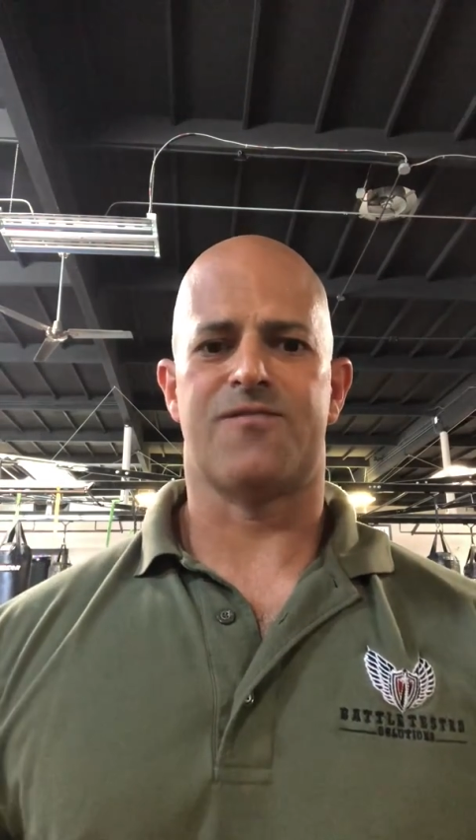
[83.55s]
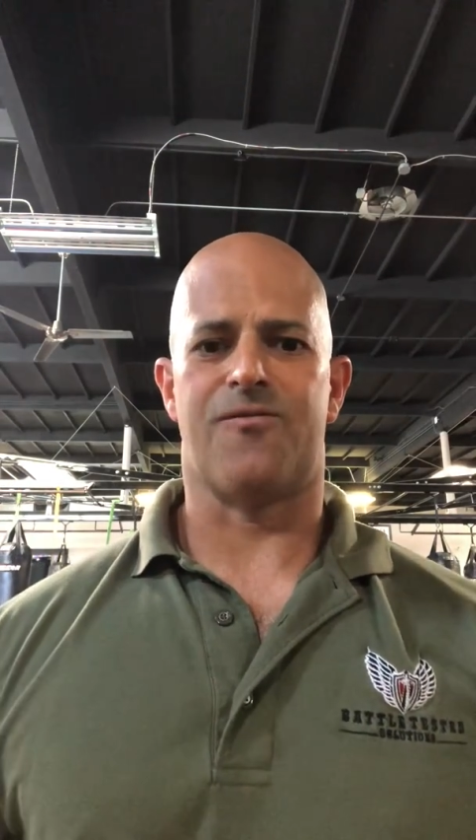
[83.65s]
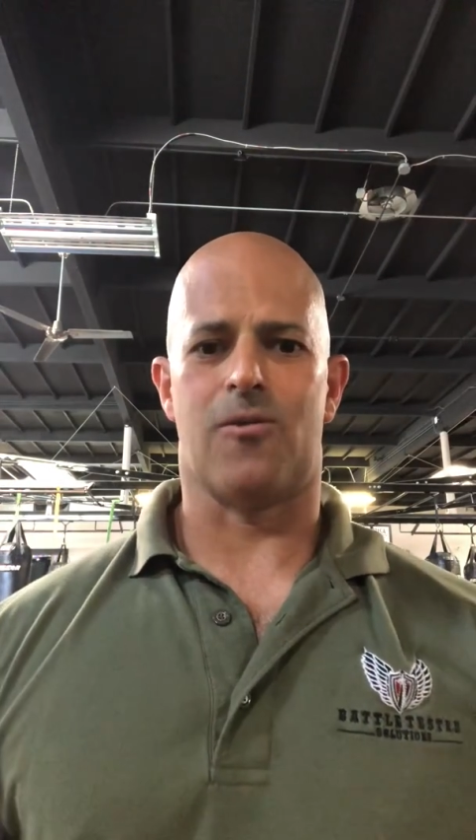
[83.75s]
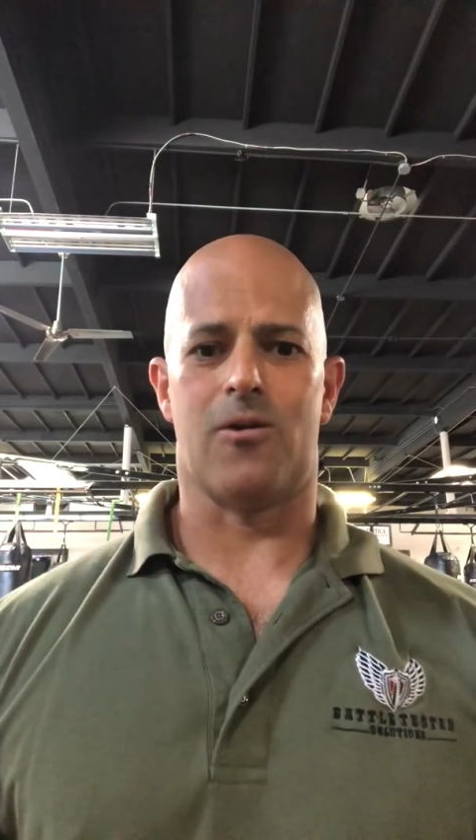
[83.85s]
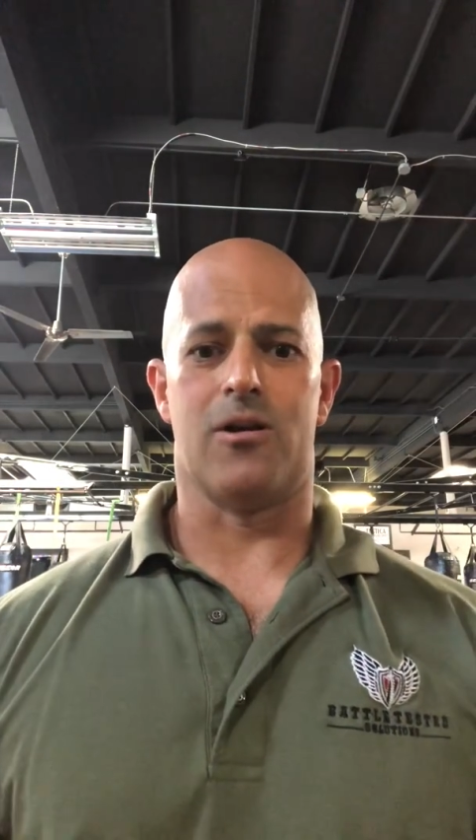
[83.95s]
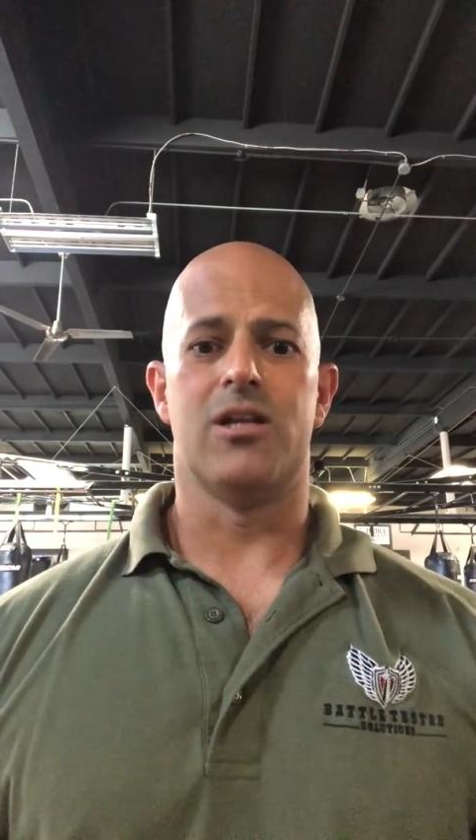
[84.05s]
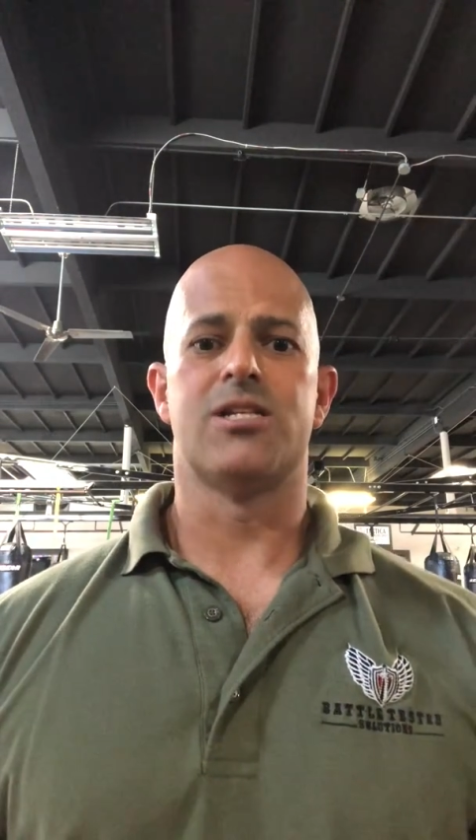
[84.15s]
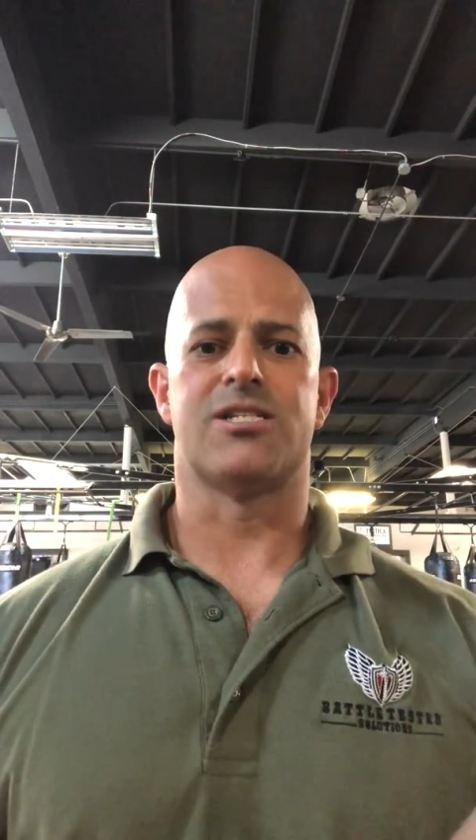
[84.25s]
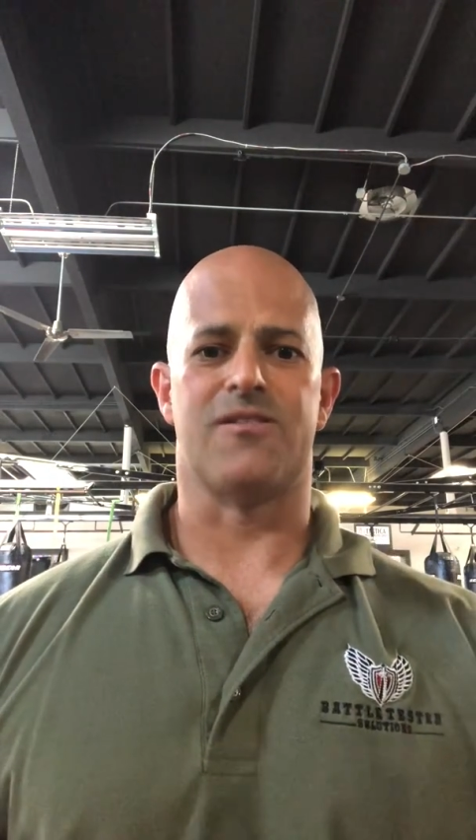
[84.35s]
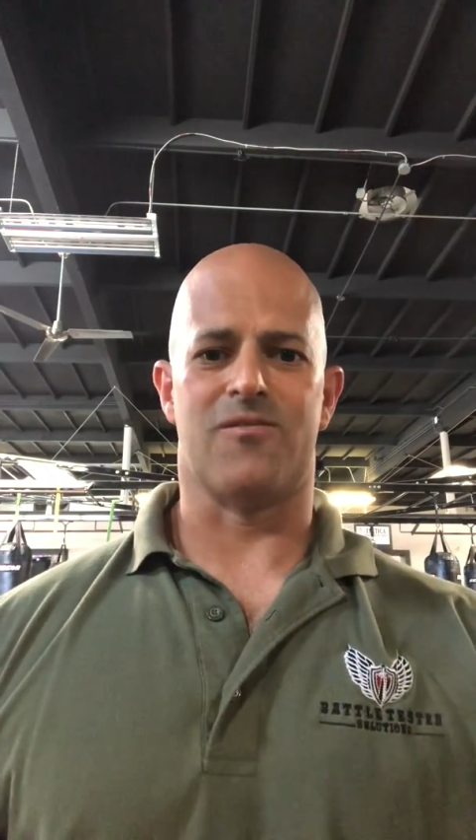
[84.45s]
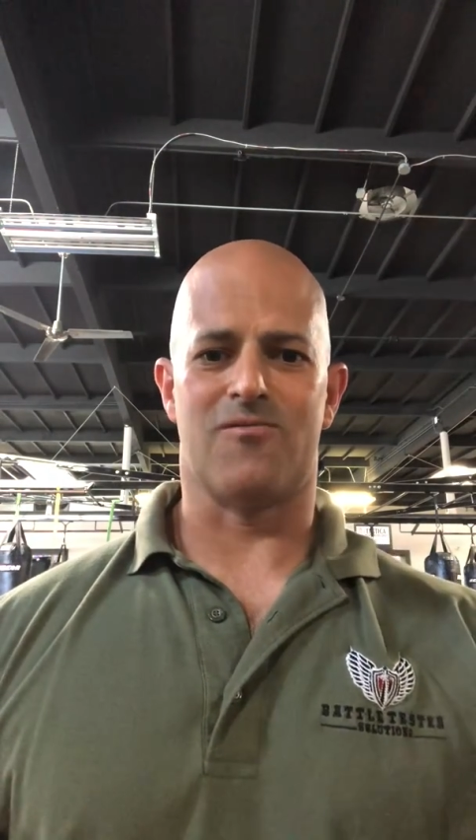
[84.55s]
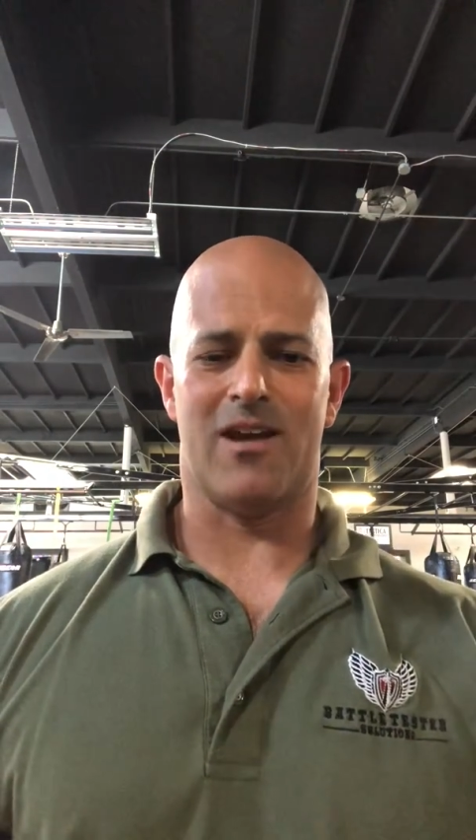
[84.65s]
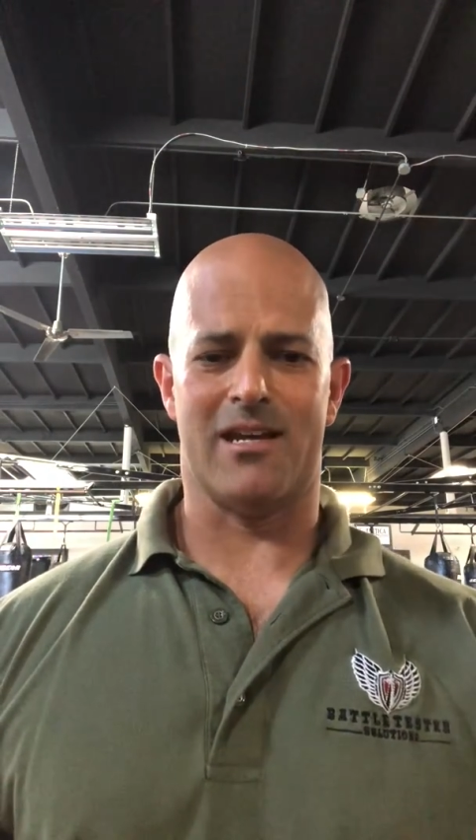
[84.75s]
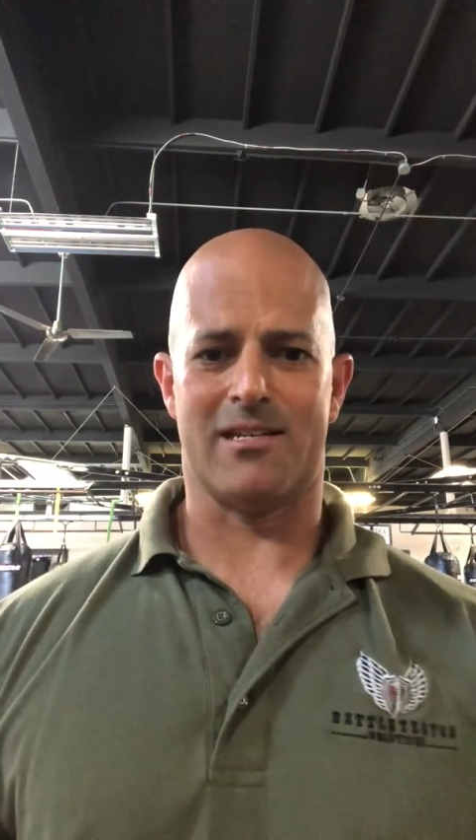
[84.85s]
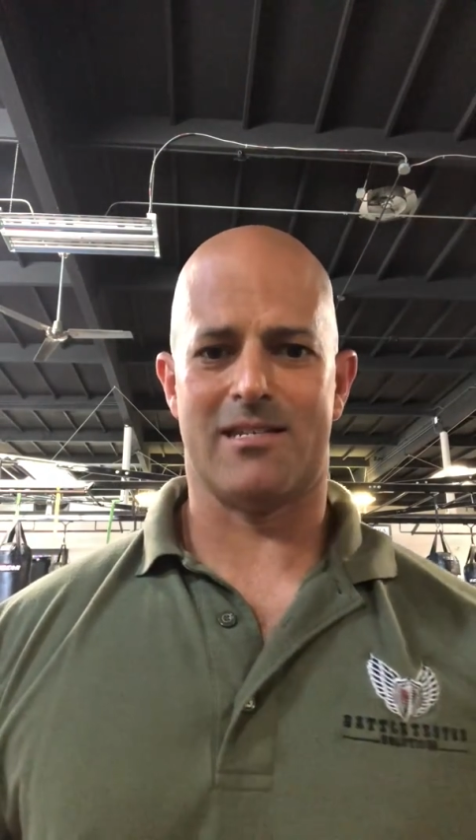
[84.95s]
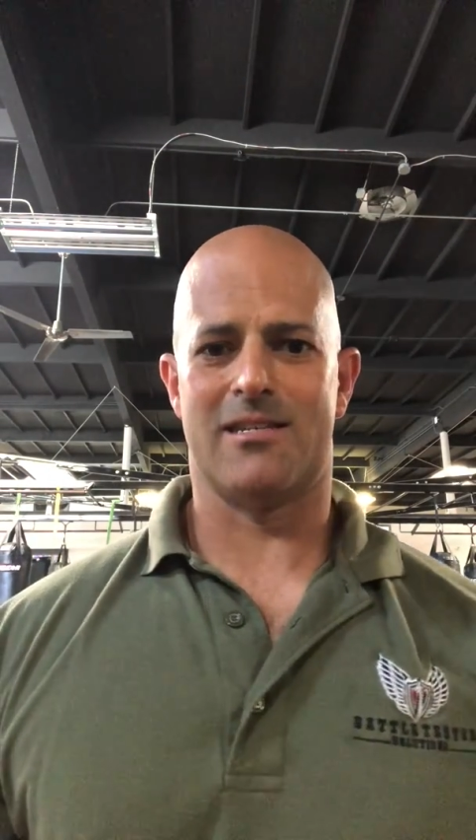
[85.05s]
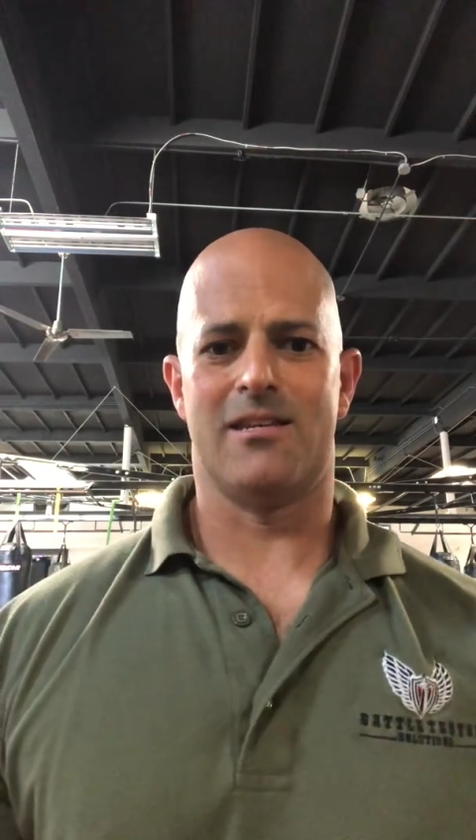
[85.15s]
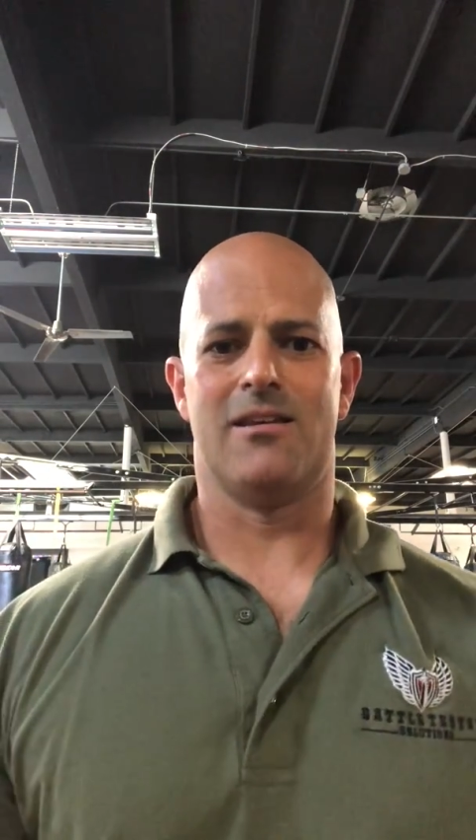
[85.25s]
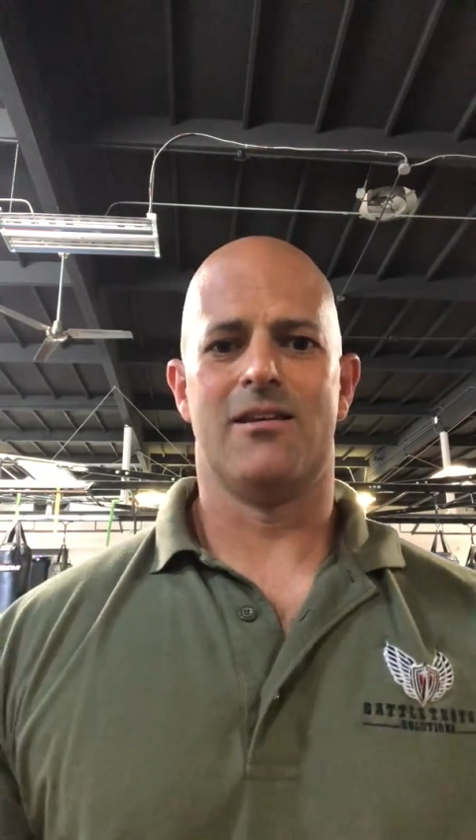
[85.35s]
for civil rights.